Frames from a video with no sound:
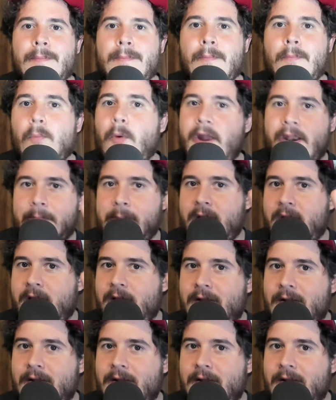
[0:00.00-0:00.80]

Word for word: Wait a minute.